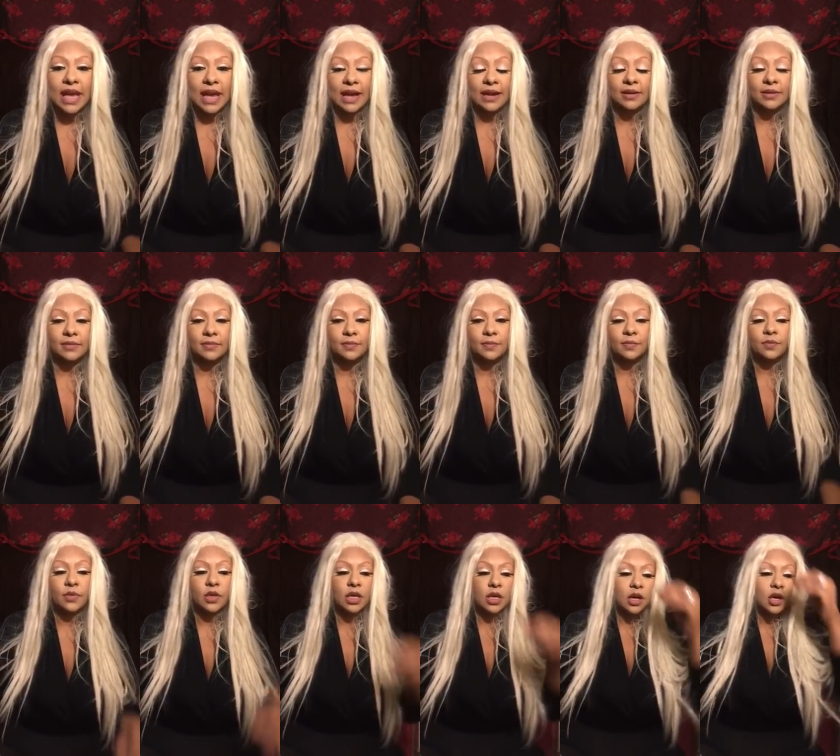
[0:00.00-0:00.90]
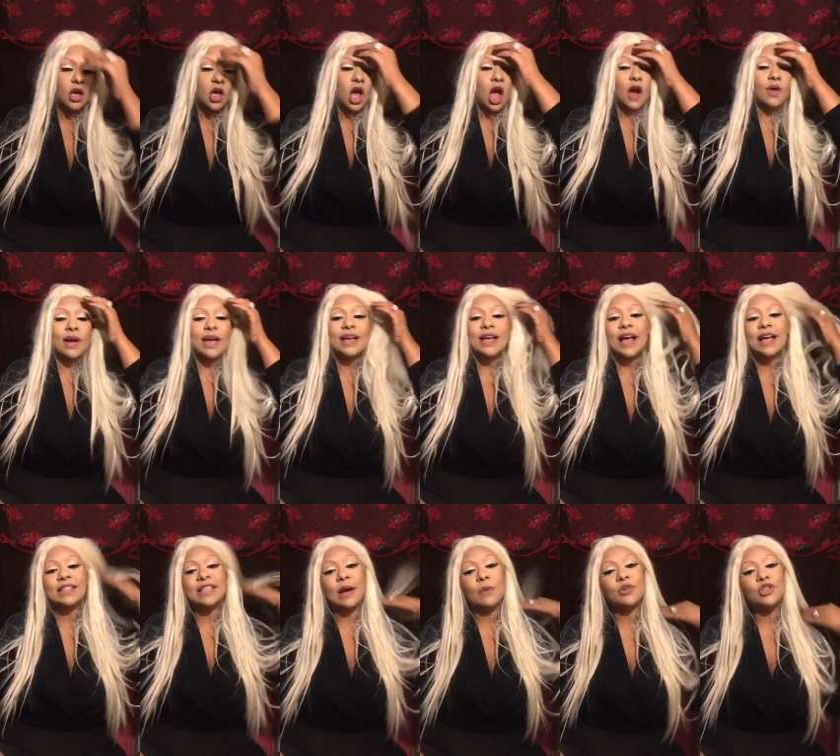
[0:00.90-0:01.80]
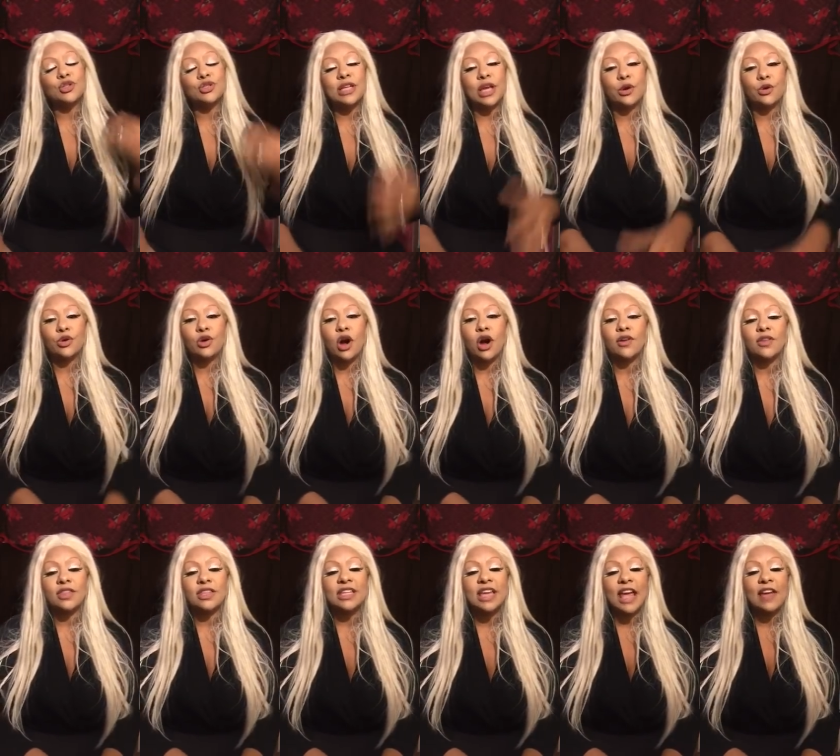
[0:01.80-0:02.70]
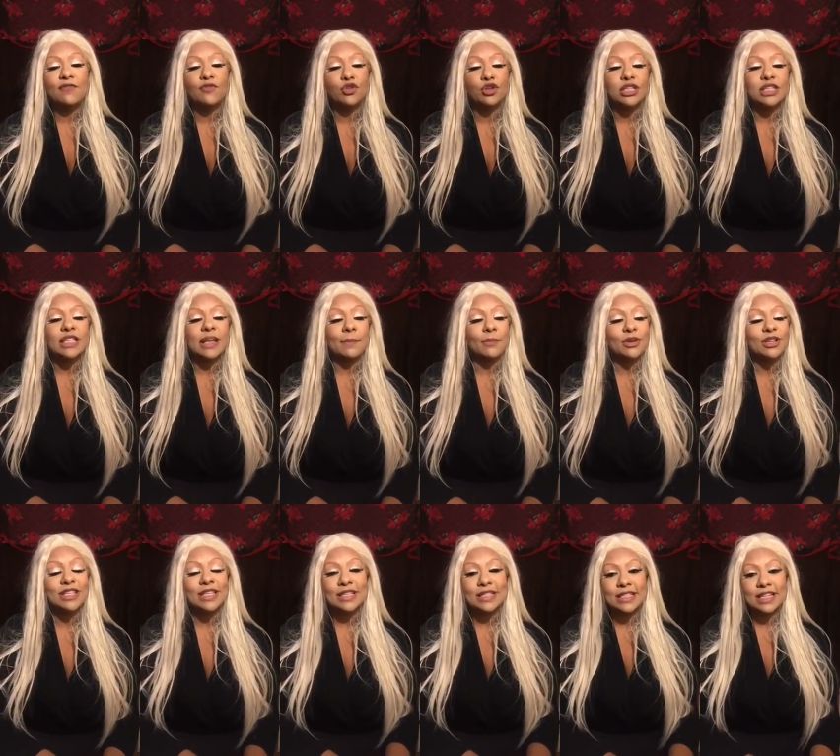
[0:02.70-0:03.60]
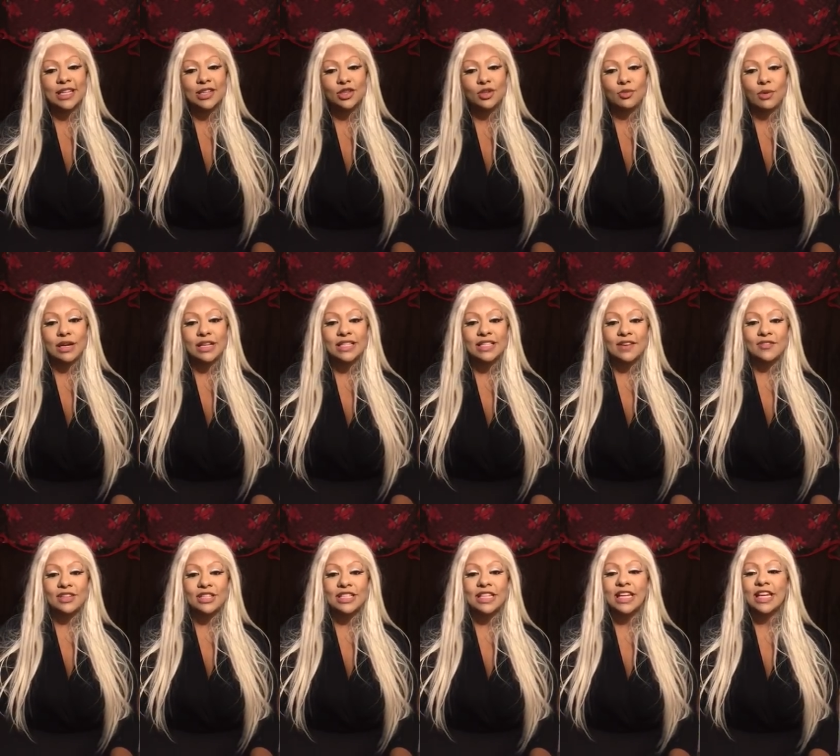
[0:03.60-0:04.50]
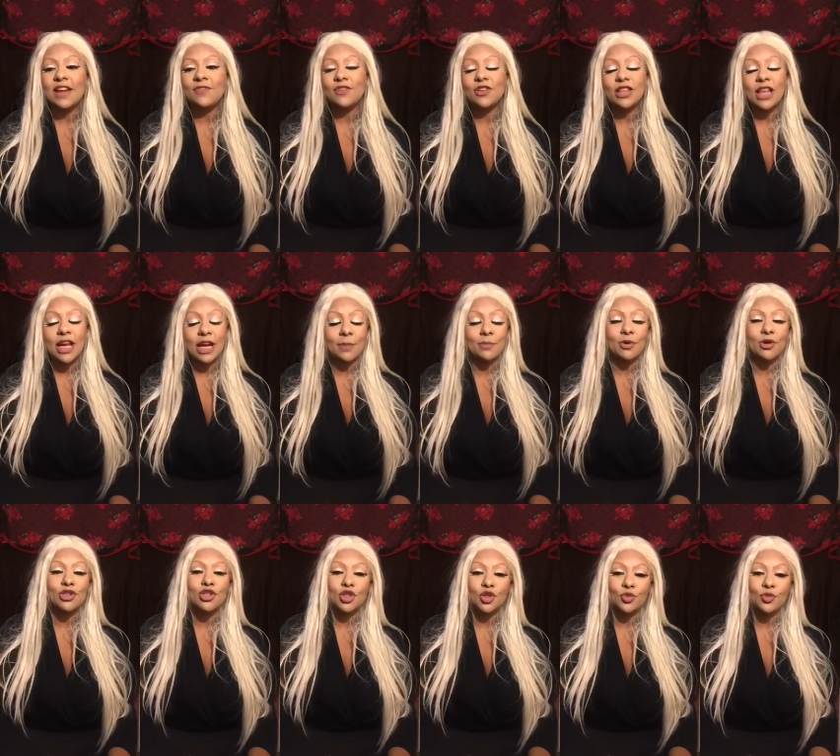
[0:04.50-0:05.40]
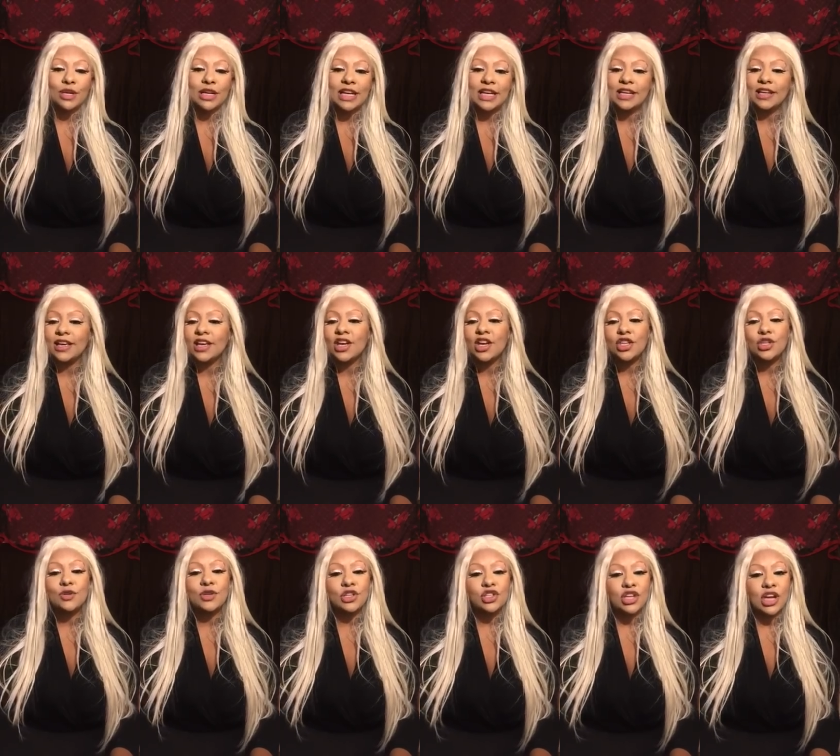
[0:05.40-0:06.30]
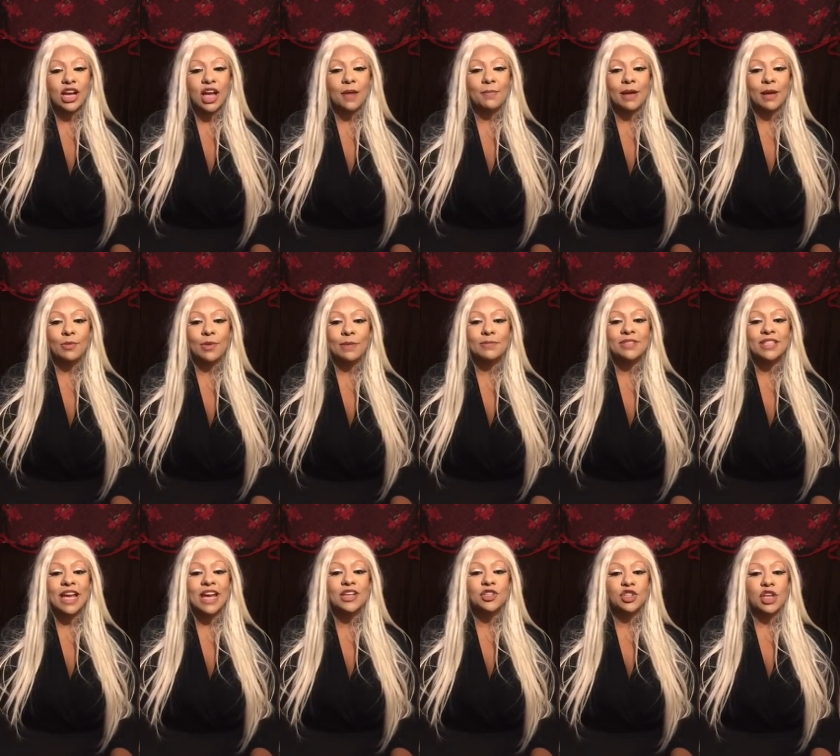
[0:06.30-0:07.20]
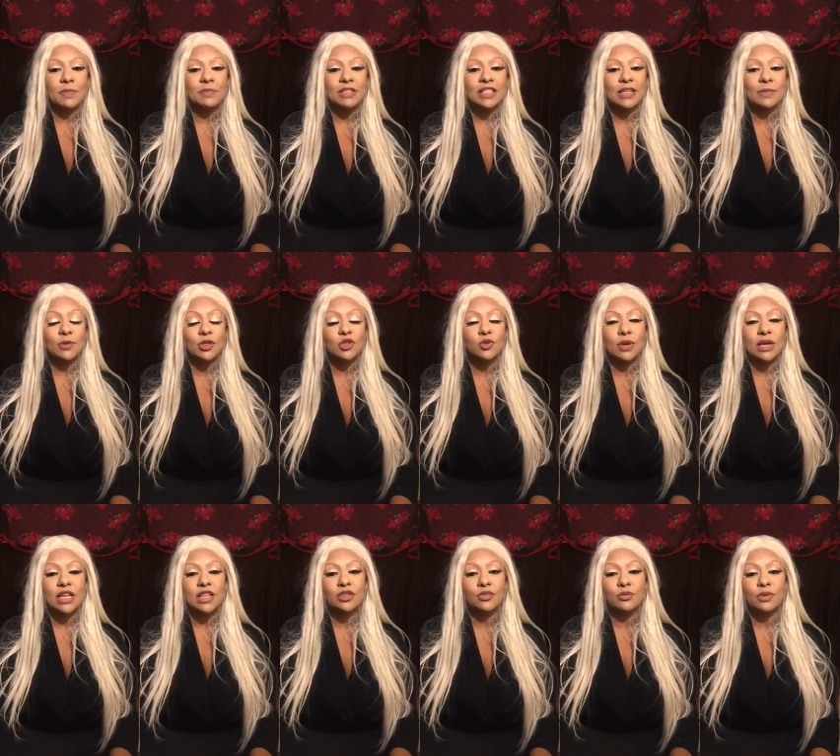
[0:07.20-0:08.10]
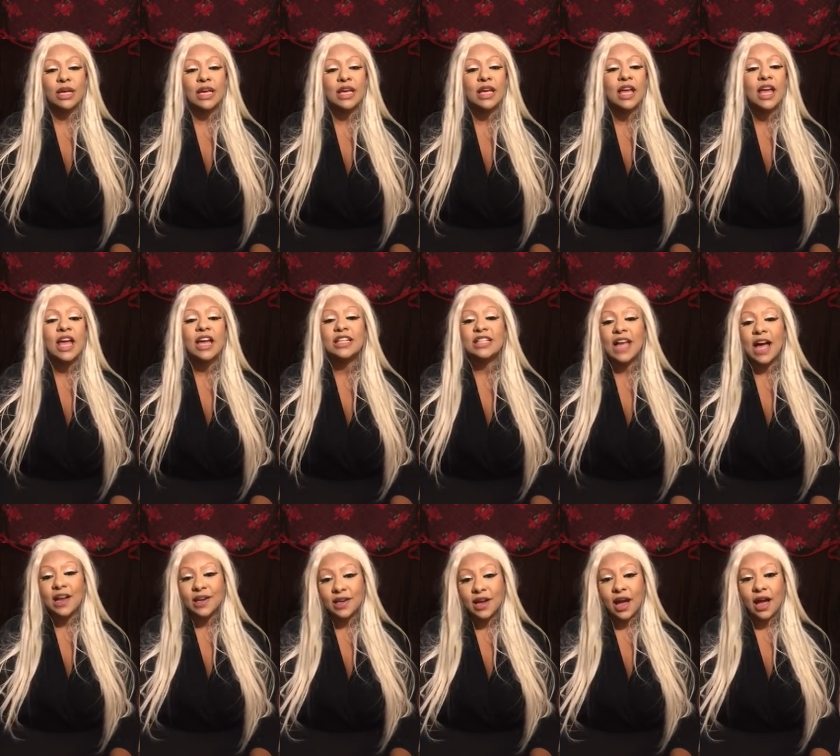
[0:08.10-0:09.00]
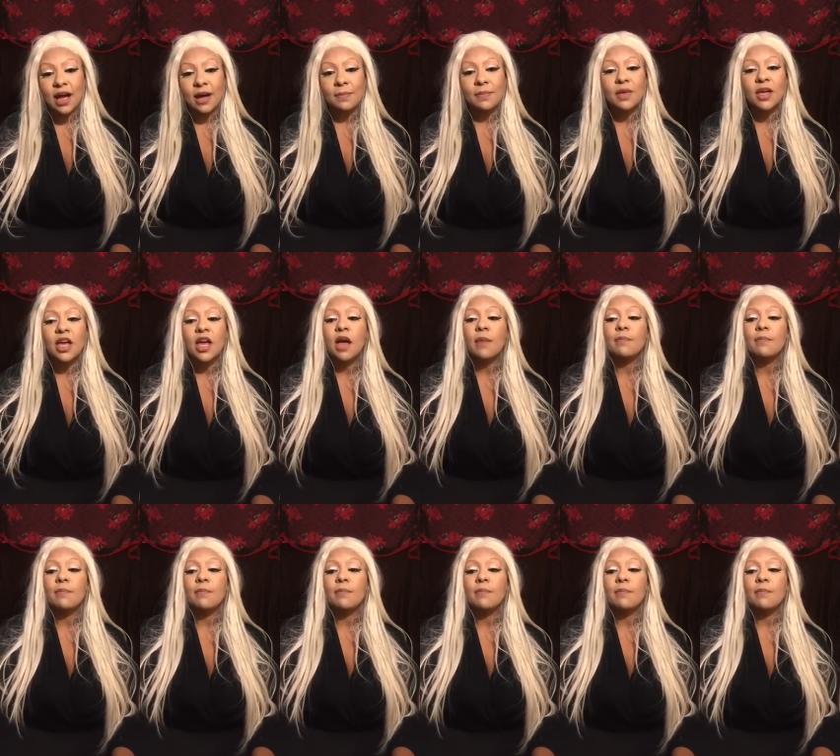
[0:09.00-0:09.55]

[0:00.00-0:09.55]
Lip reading: can. All right, guys, that was your tarot card of the day for December 16th, 2017. If you'd like a personal reading, you can check out my website, jamiezebra23.com.